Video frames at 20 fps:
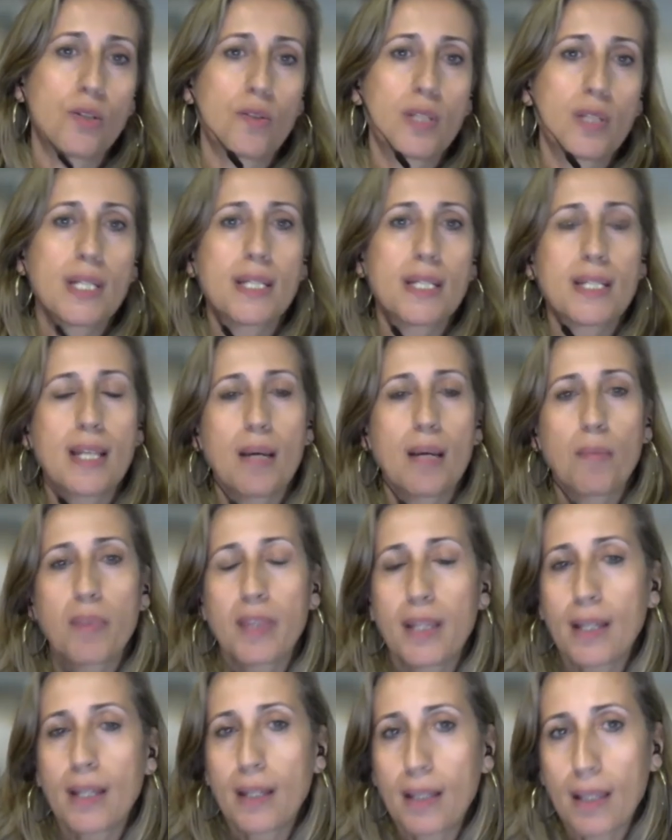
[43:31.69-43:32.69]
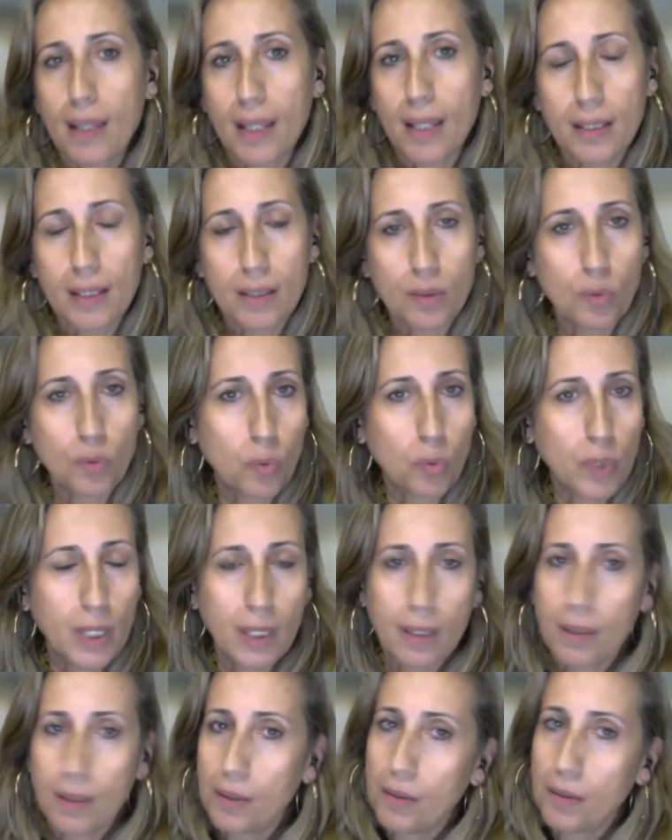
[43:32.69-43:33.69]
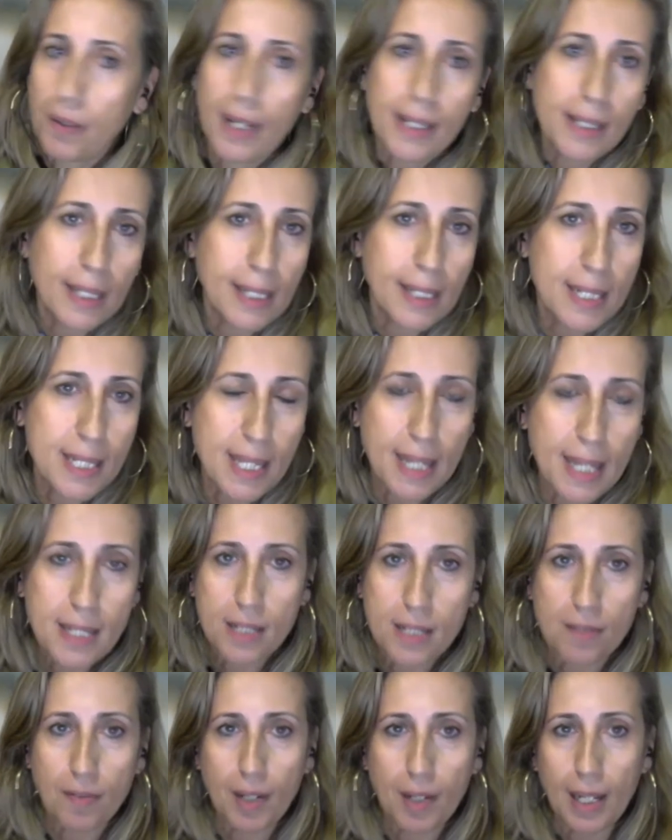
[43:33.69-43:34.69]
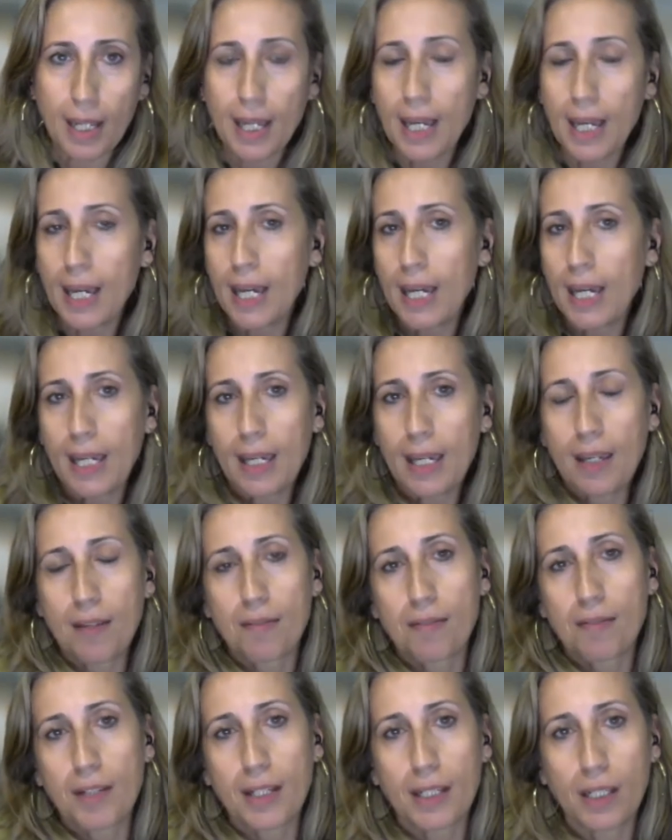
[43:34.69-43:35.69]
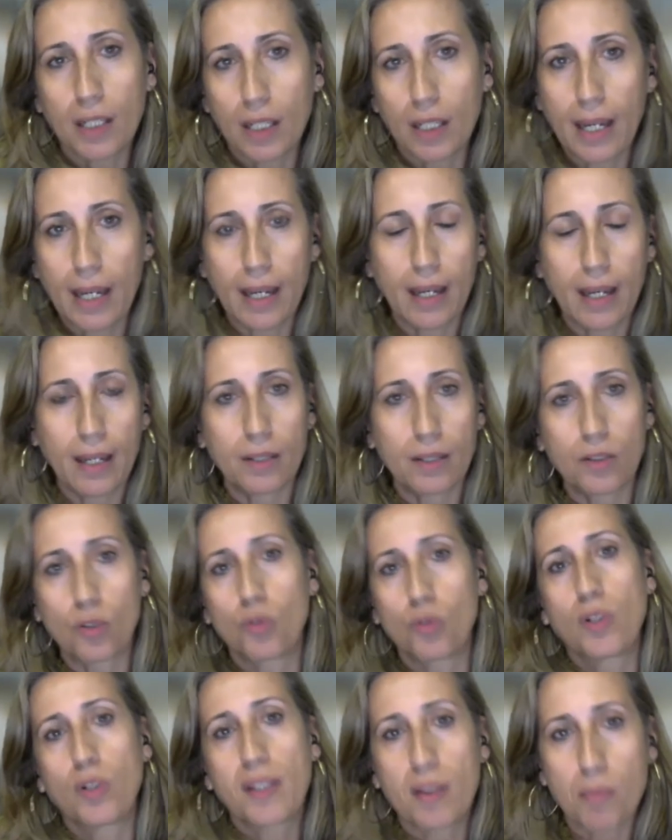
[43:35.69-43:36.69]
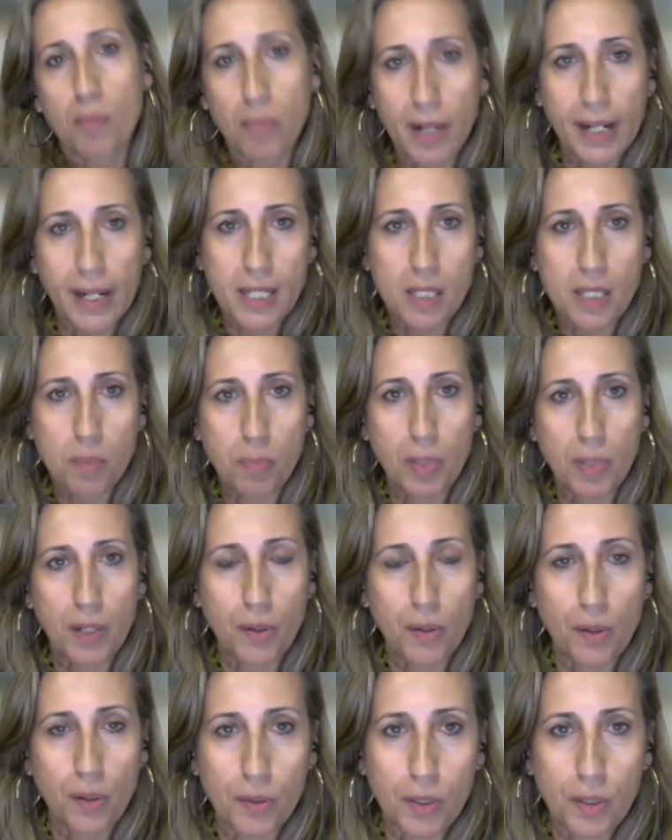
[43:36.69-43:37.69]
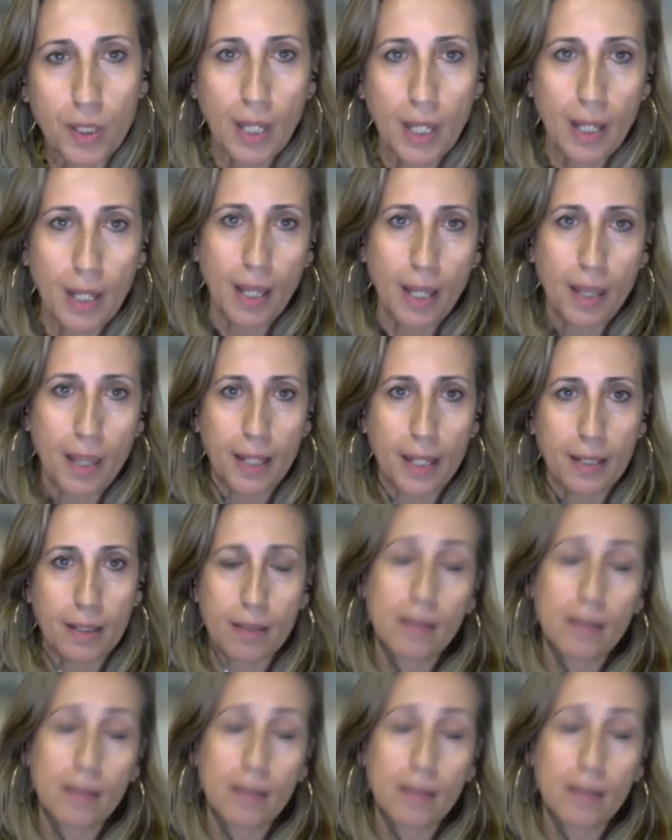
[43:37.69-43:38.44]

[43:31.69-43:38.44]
This is something that we read extensively, even during the Brexit period, that